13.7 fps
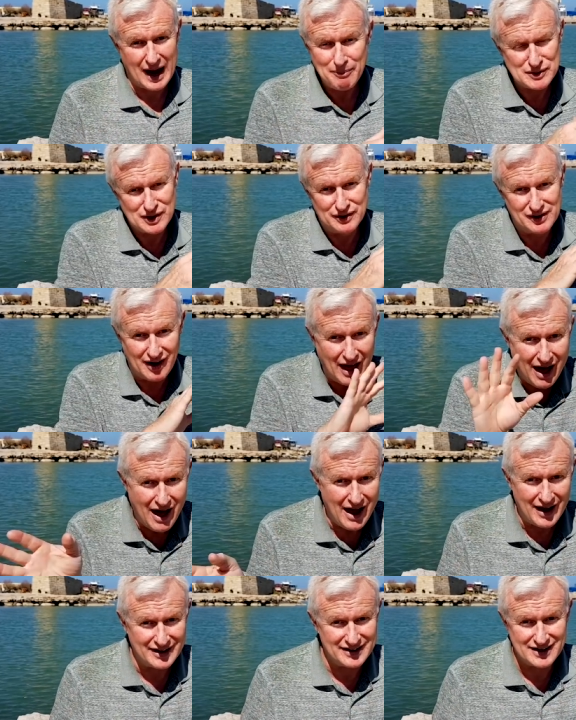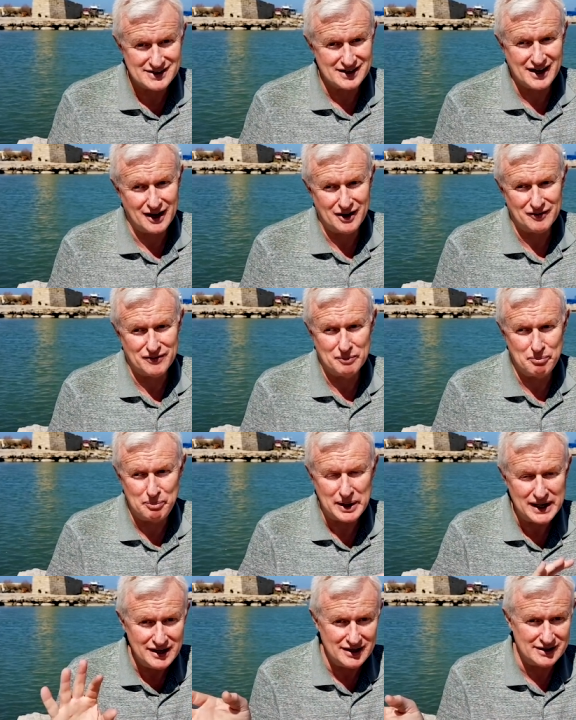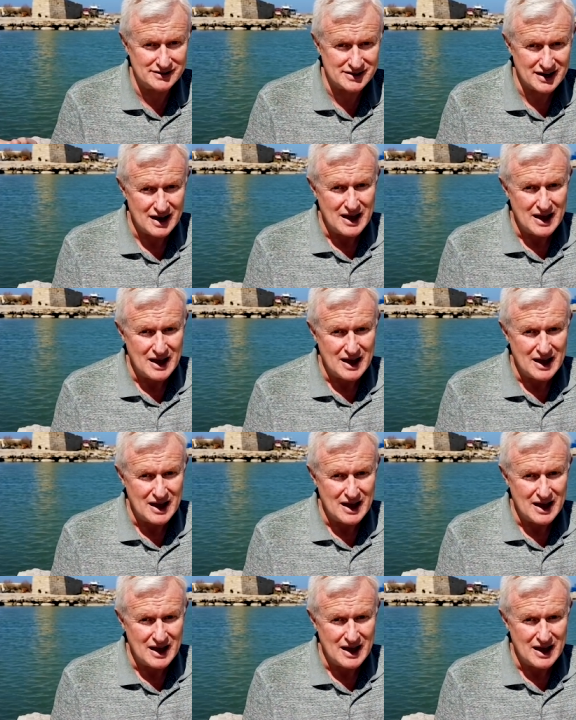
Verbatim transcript: absolute lie. It doesn't count for peens.